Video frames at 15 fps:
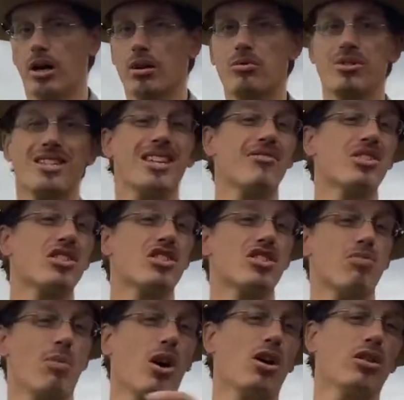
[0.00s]
It was even
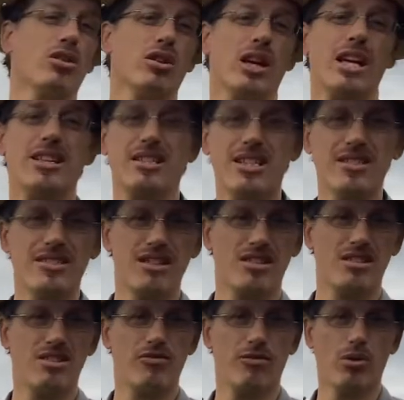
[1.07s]
smaller in
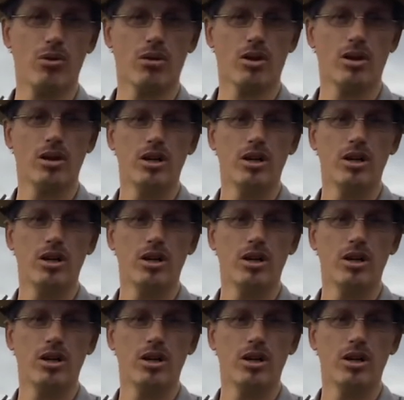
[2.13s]
1864,